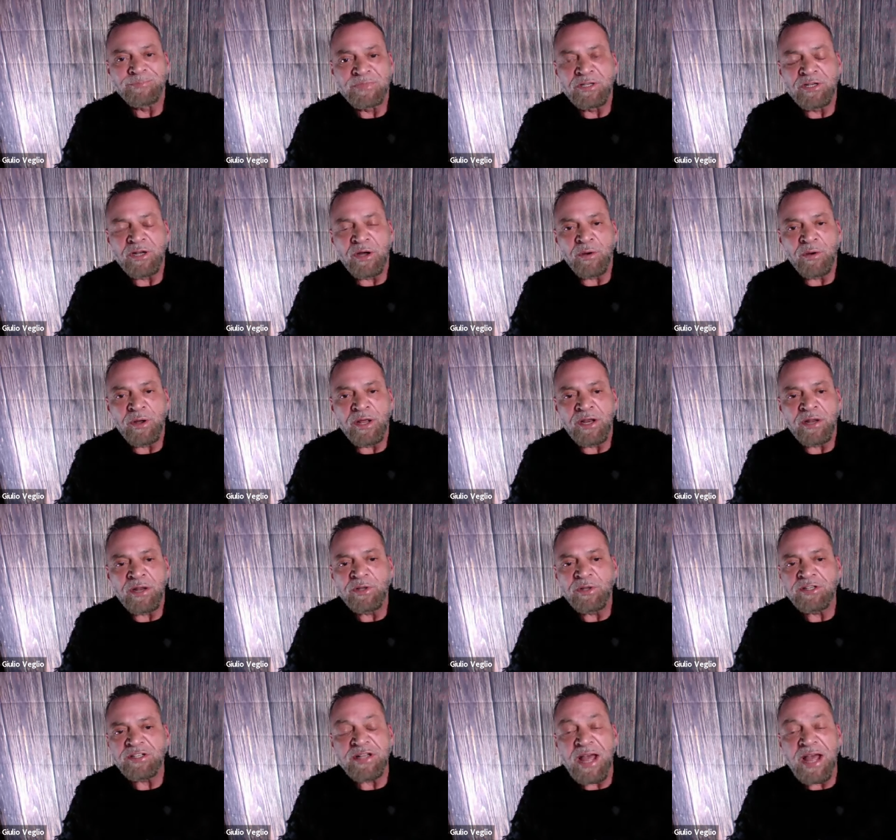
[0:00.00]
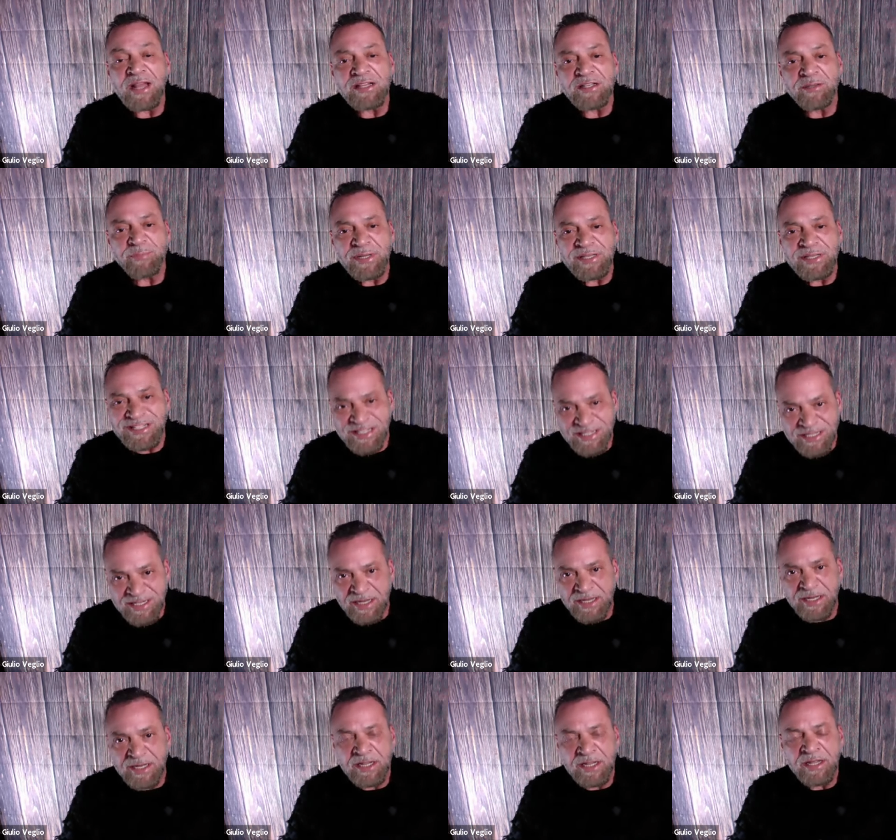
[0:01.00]
you know, and it was not to be
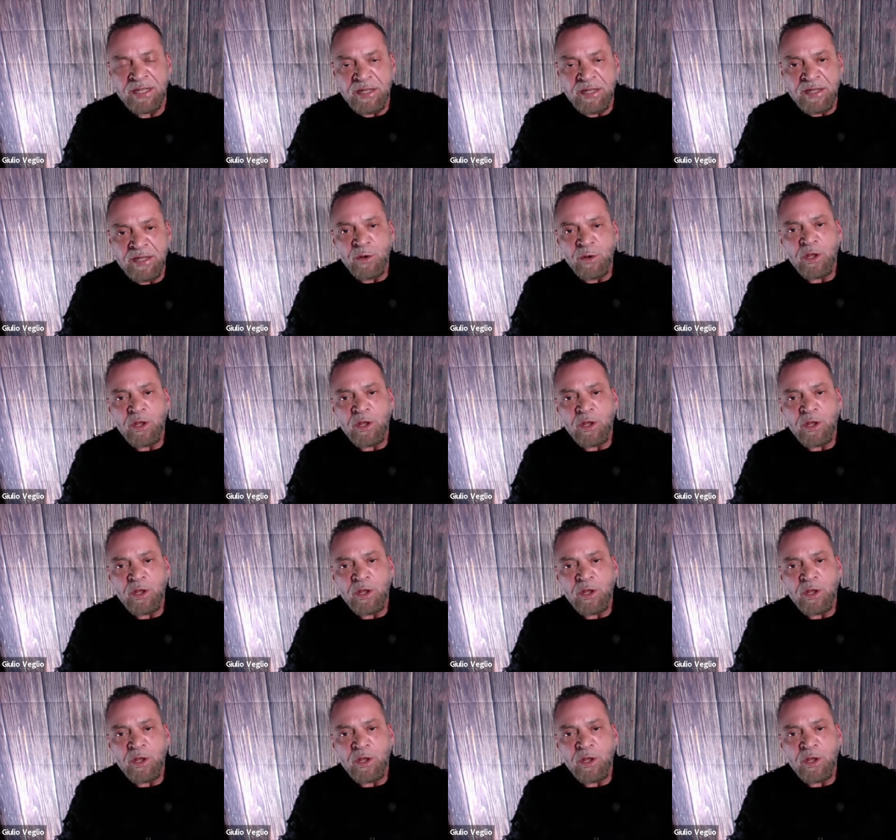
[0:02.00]
skinny,